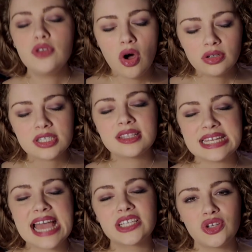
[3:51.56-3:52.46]
am not the
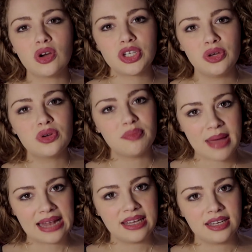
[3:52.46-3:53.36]
next Doctor Who
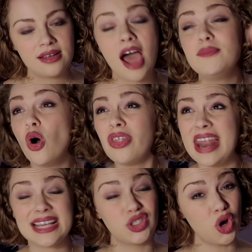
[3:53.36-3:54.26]
companion. I'm not the
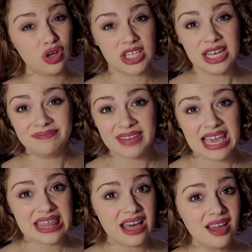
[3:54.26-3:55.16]
next Doctor
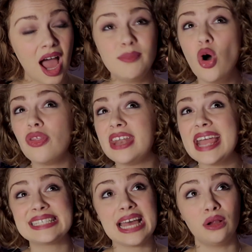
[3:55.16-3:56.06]
either. I'm not the
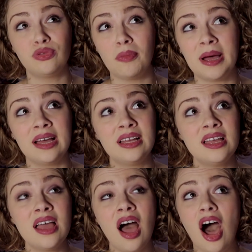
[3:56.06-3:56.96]
next Elphaba.
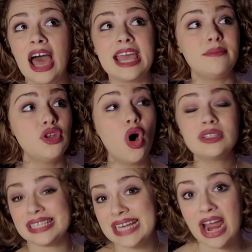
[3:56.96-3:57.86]
I am
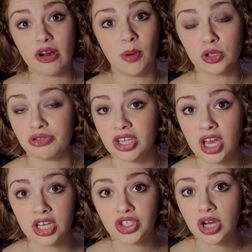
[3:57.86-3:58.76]
not in Harry Potter and the
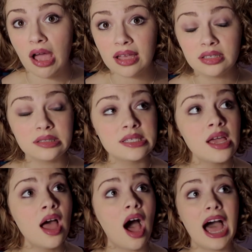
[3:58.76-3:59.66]
Cursed Child.
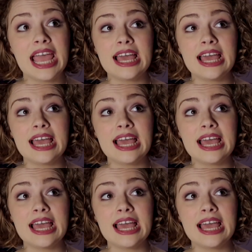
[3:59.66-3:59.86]
I